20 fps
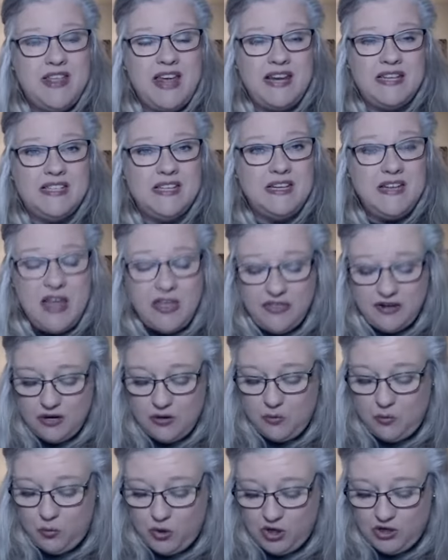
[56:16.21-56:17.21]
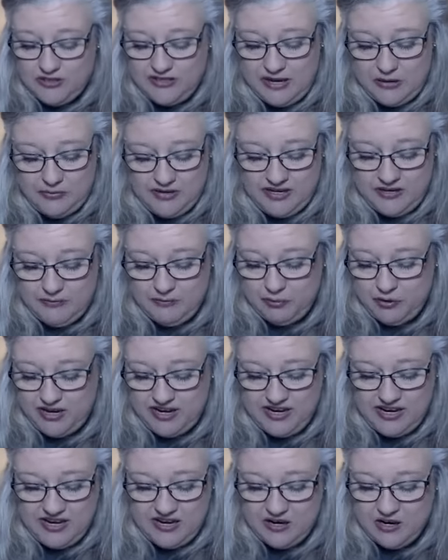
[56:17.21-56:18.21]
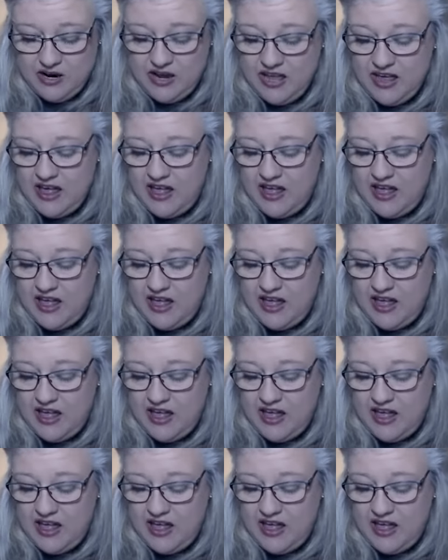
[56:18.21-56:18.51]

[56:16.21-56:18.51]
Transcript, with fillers: That is another word that we can bring here.